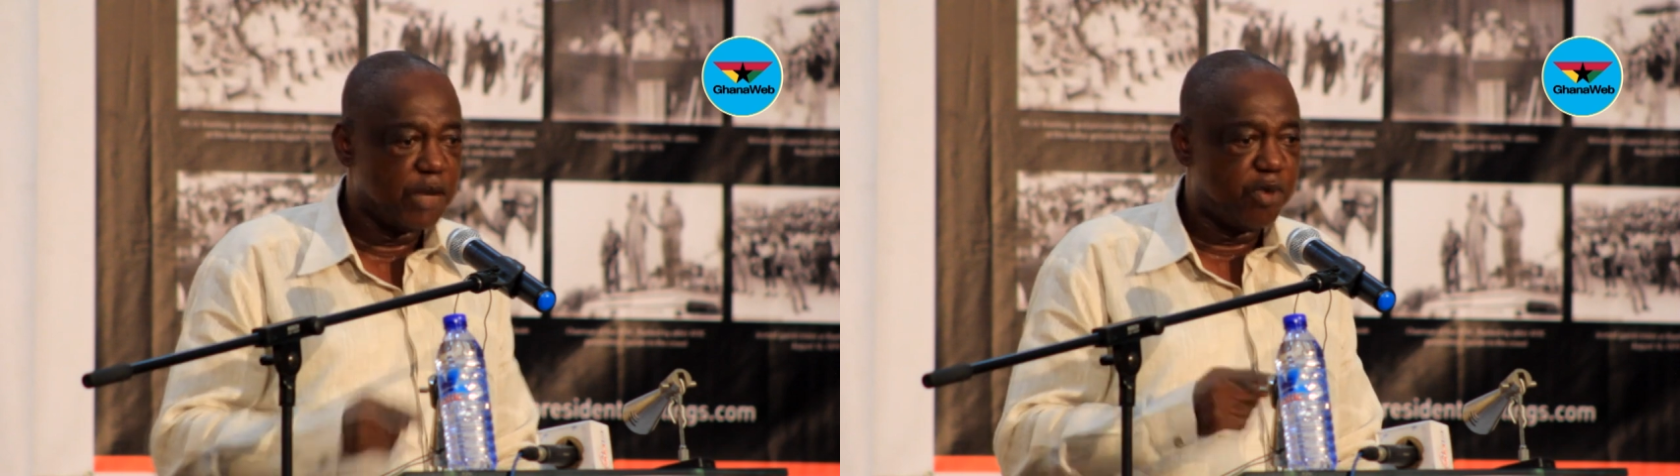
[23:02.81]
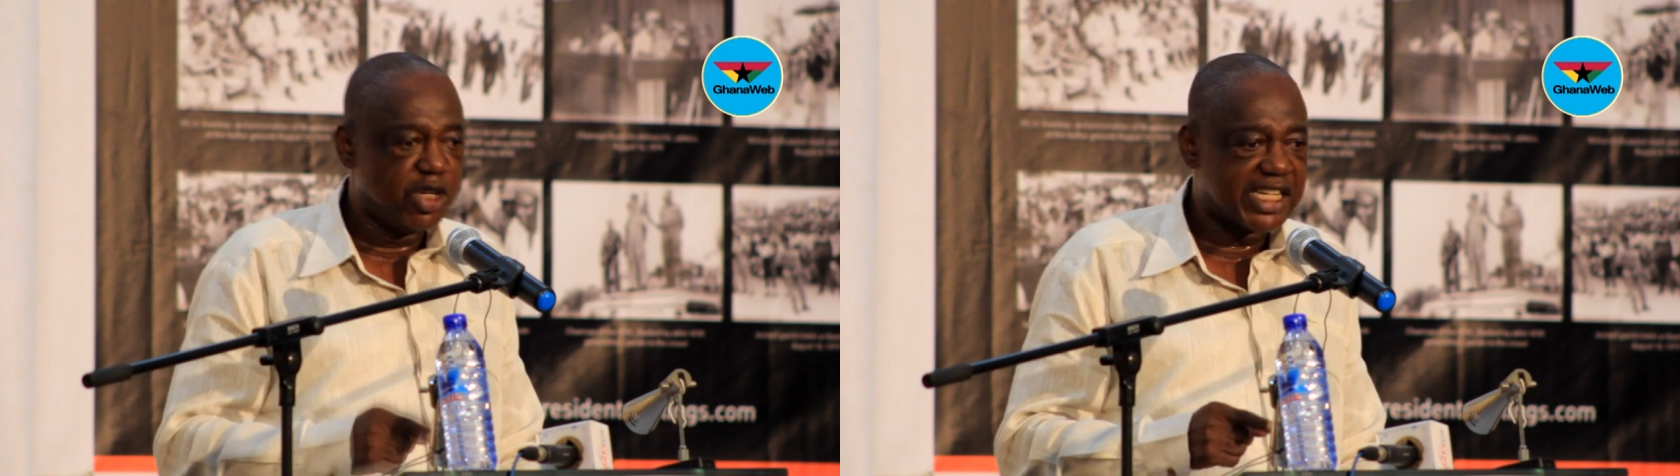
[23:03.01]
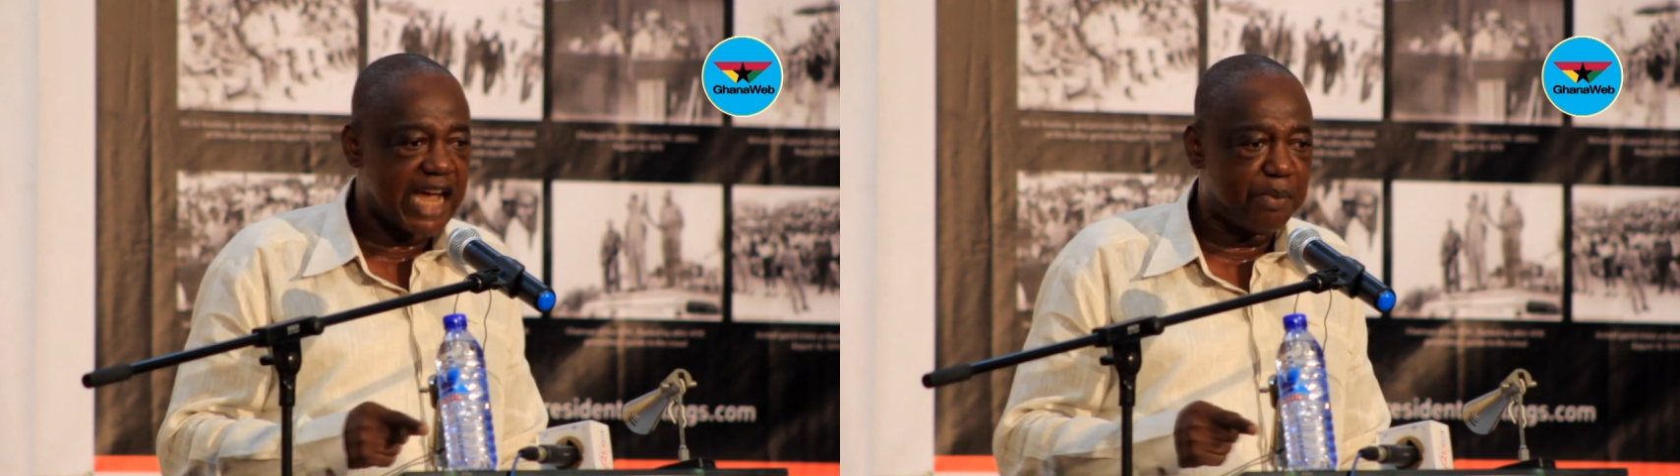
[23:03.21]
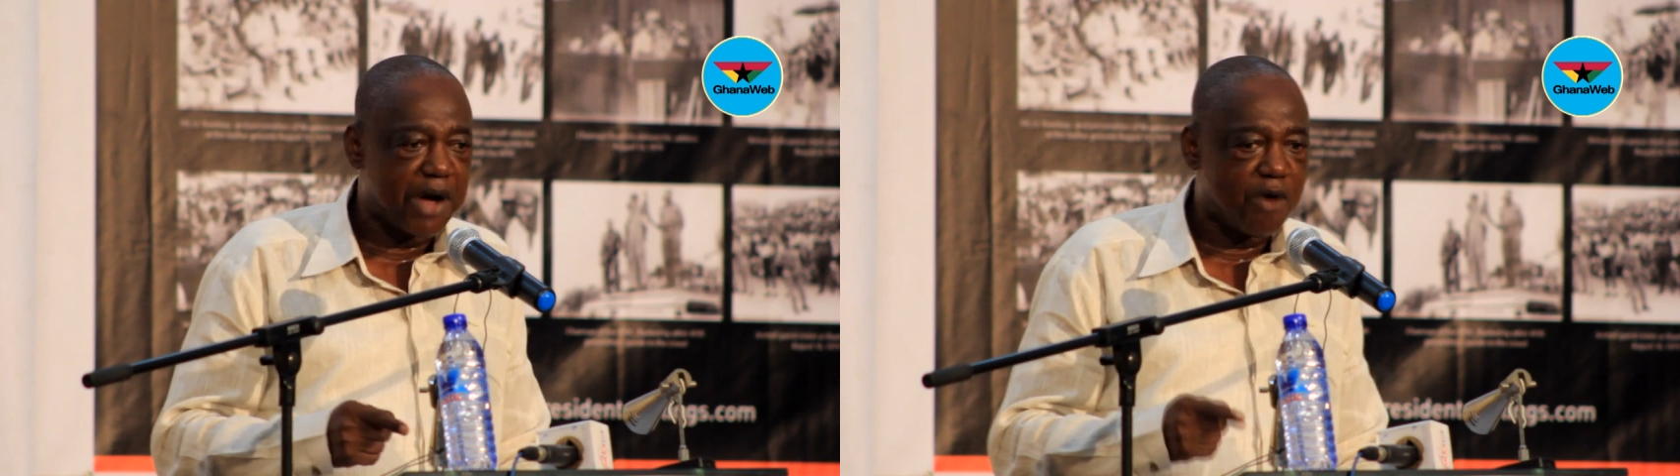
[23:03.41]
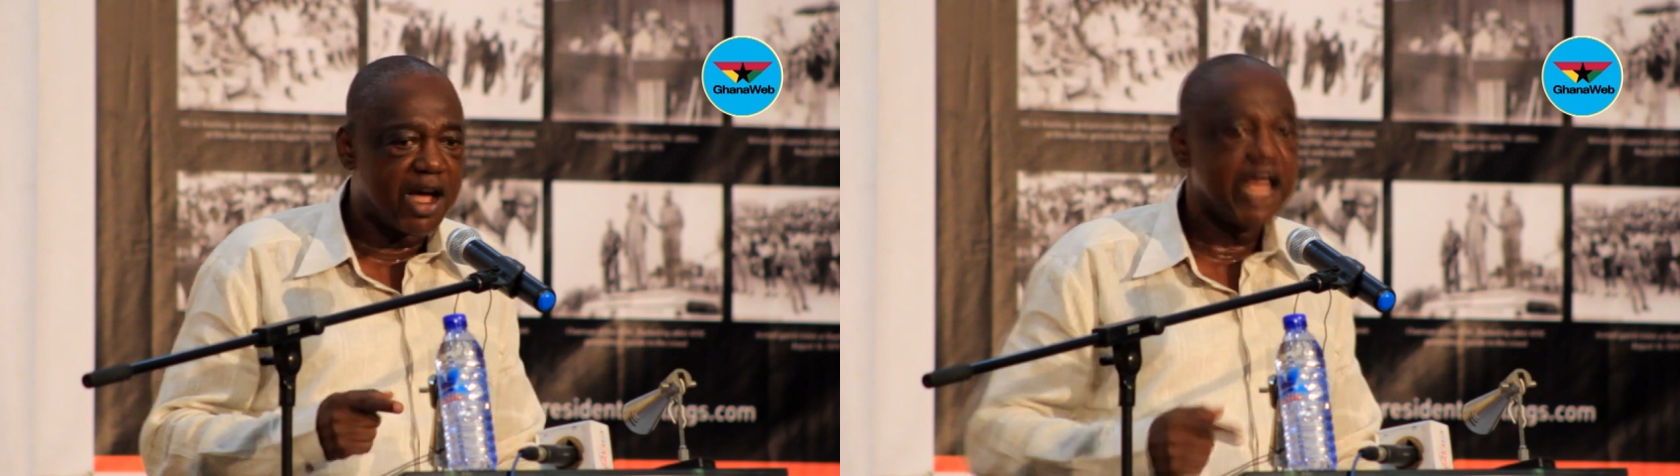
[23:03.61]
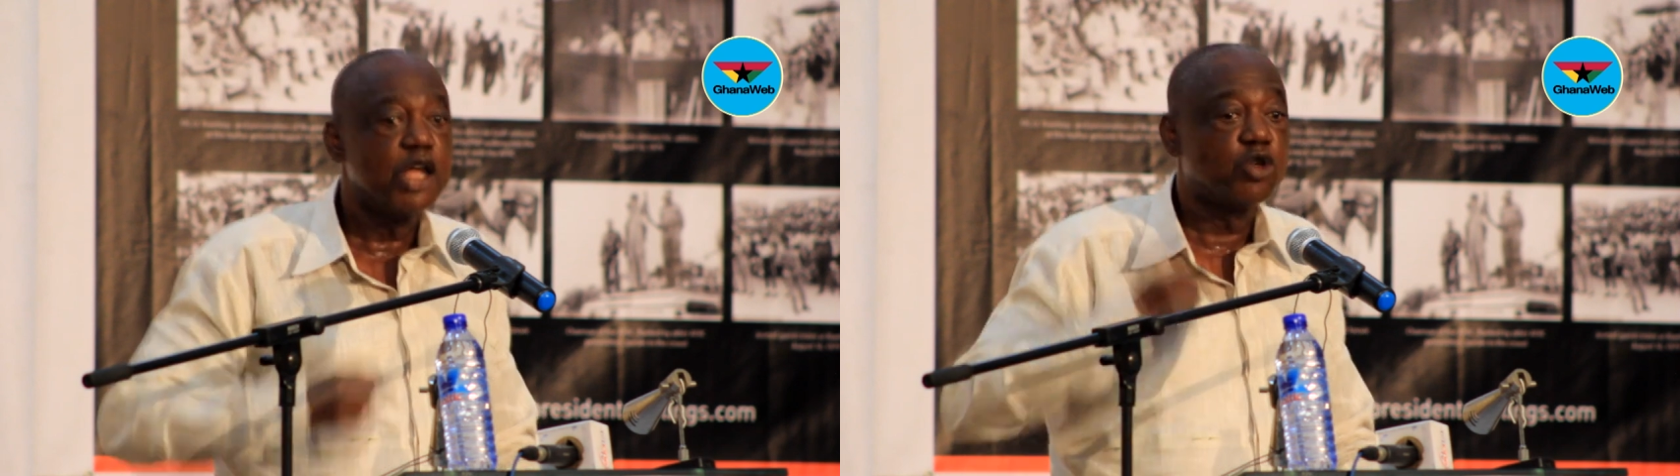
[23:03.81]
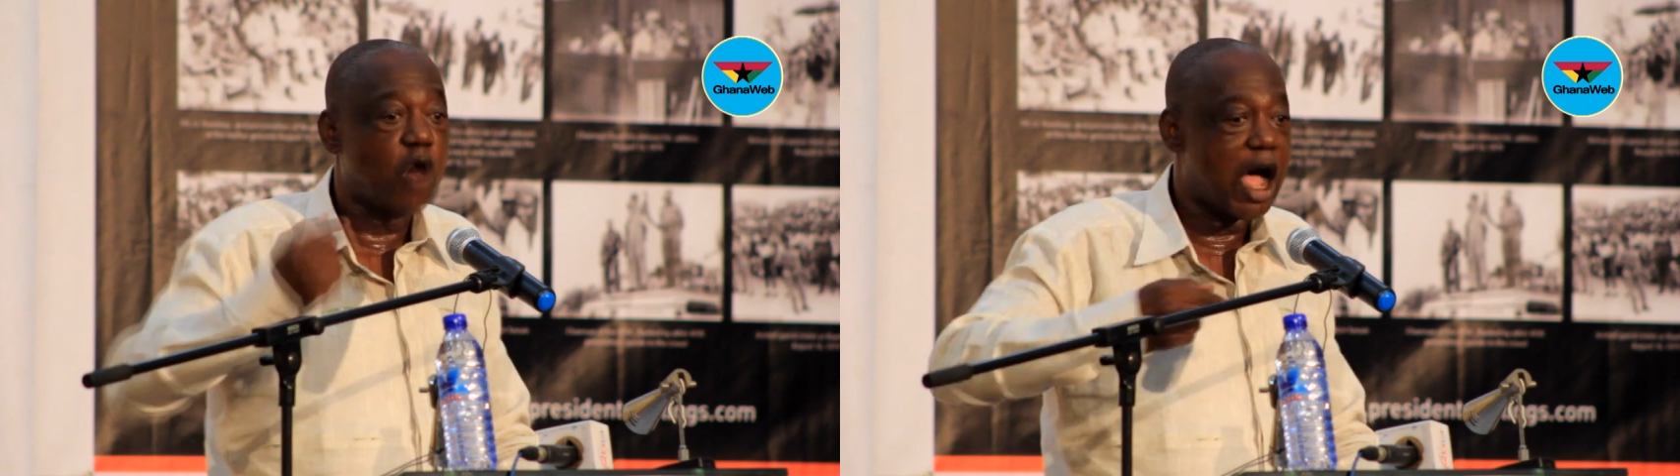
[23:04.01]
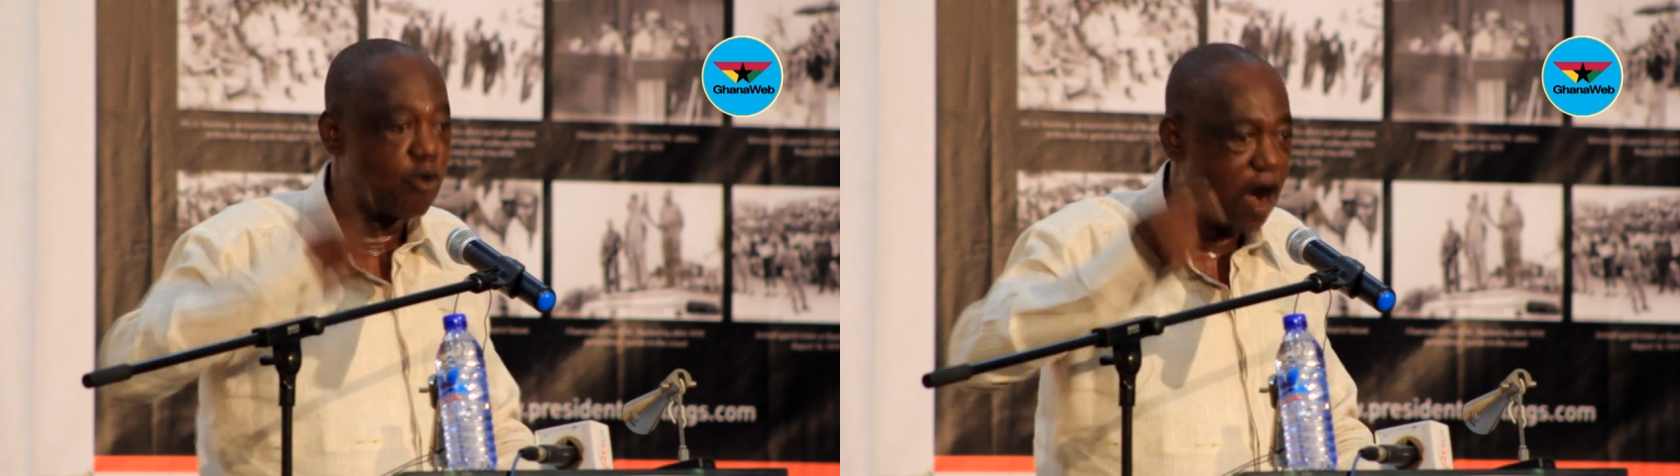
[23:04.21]
the political power to
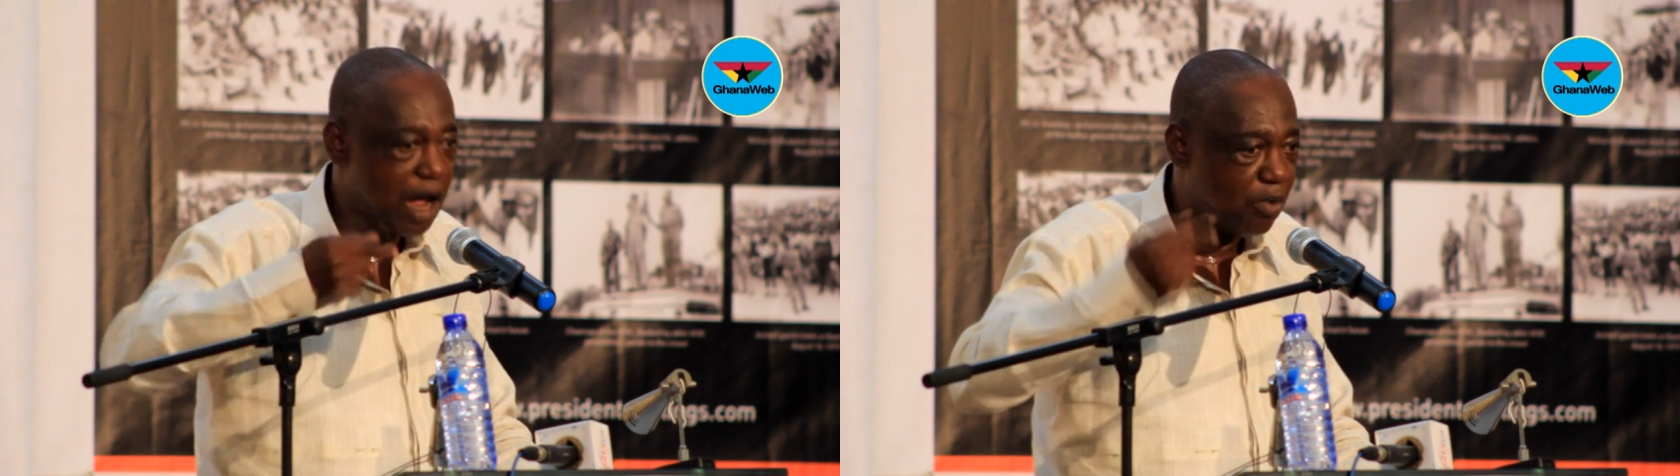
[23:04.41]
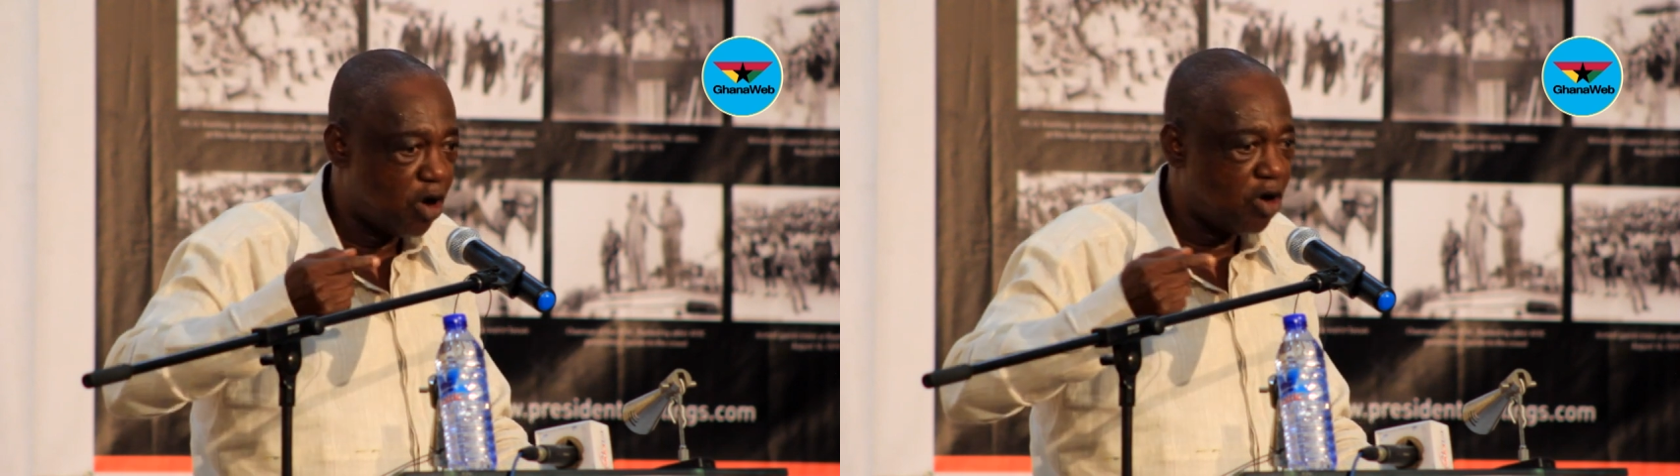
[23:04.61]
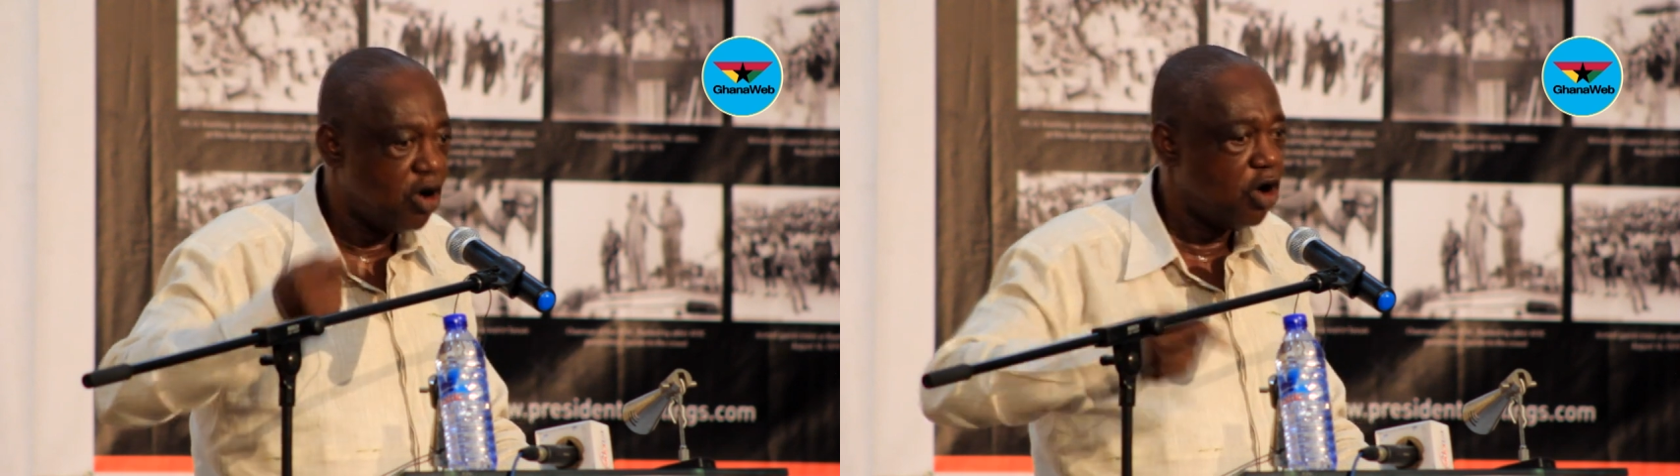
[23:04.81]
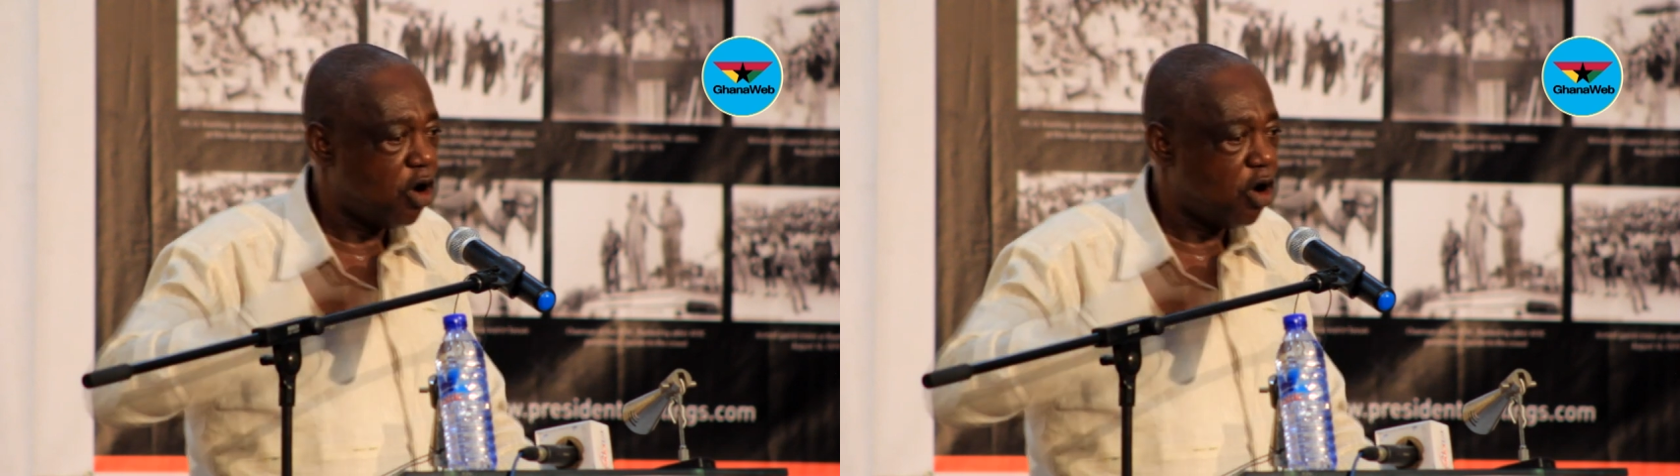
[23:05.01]
acquire more